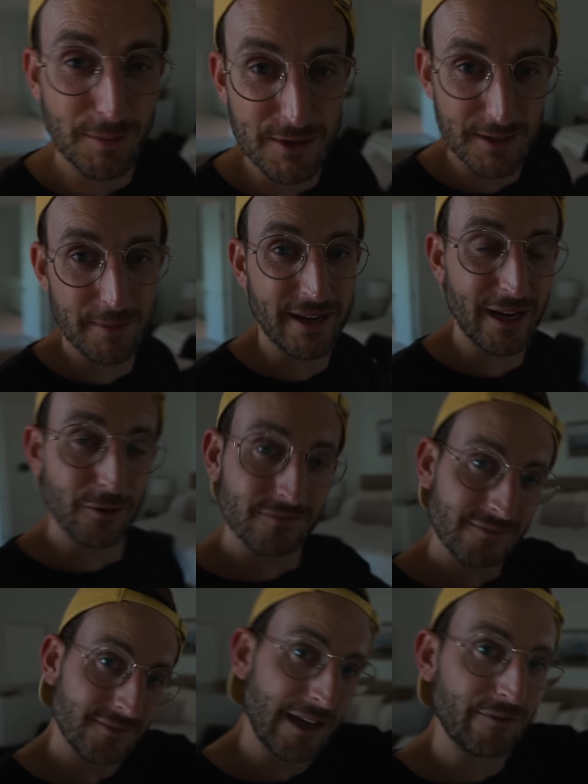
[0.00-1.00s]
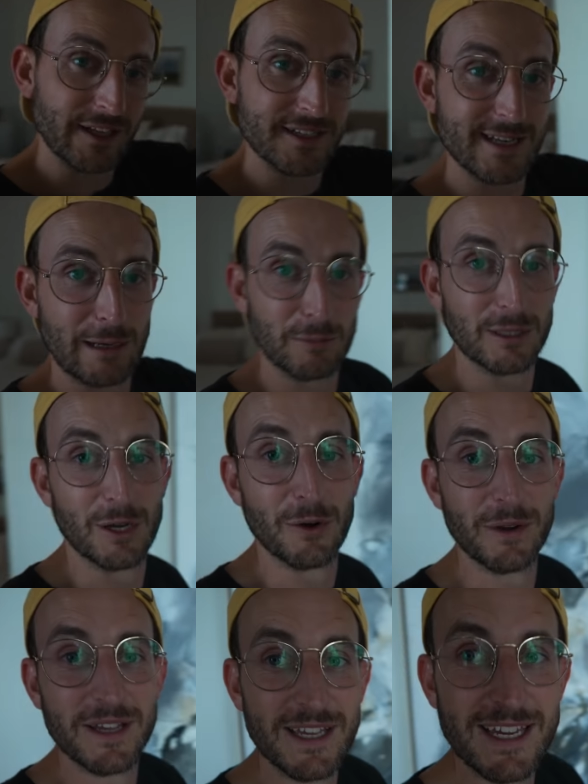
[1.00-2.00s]
Musicbed out, have links down below
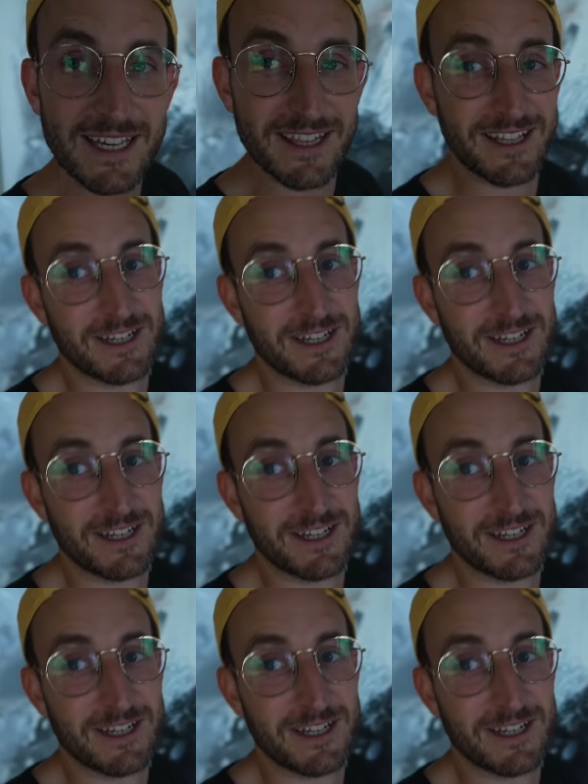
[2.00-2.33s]
in the